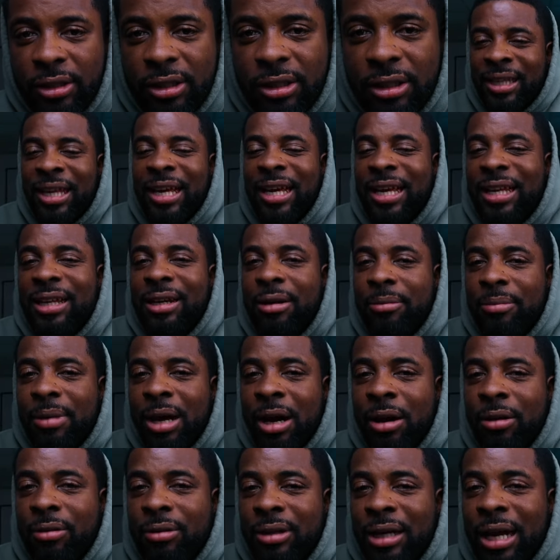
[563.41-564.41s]
Thinking
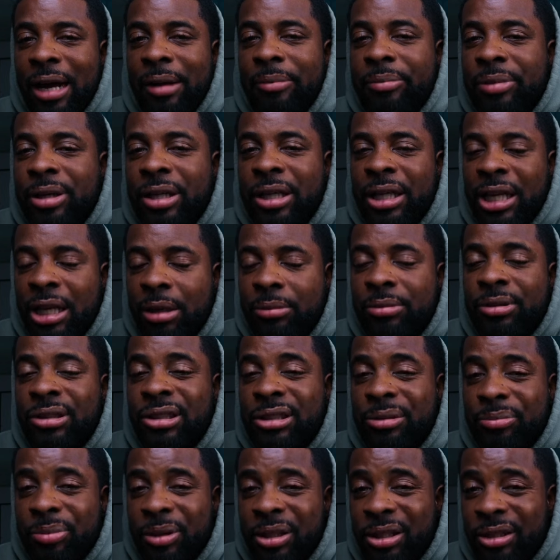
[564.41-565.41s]
about not being able
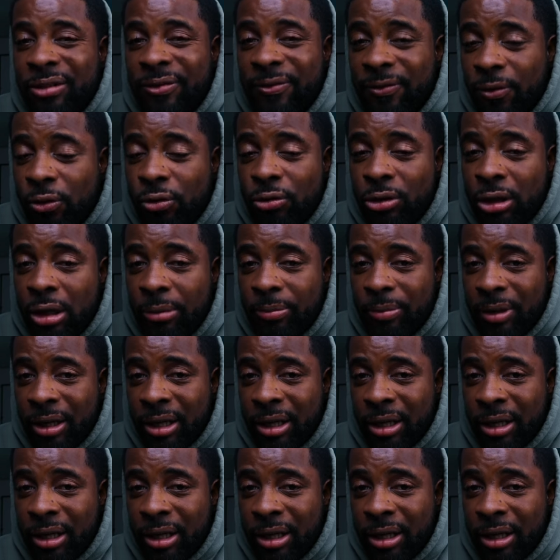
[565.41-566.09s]
to pick the phone up